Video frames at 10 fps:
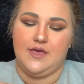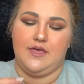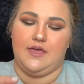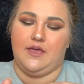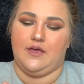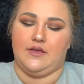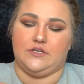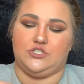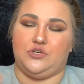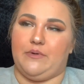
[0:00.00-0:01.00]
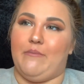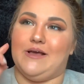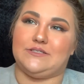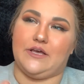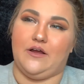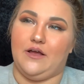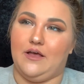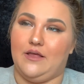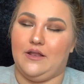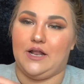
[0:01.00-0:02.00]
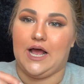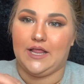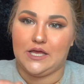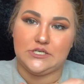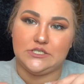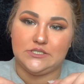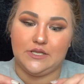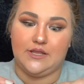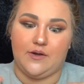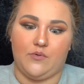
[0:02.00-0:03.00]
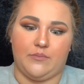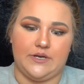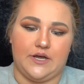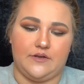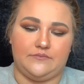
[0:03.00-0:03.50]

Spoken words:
and do my mascara and eyelashes, and then we'll be done.